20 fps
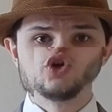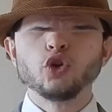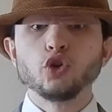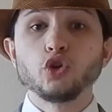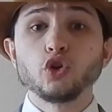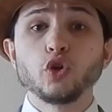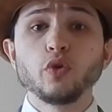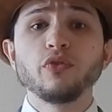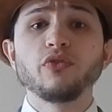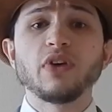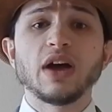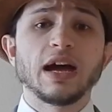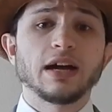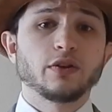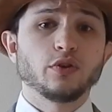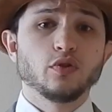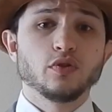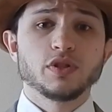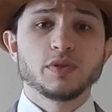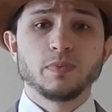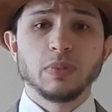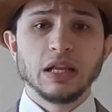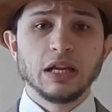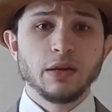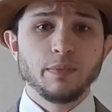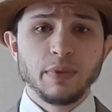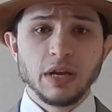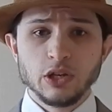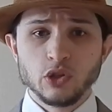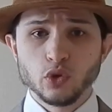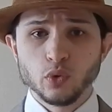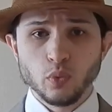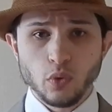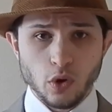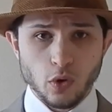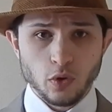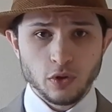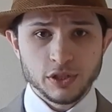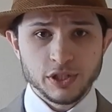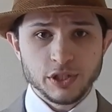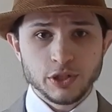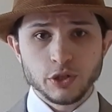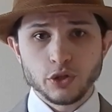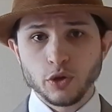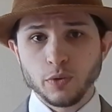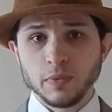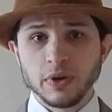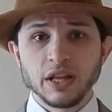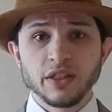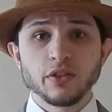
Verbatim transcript: Two factors play a major role in determining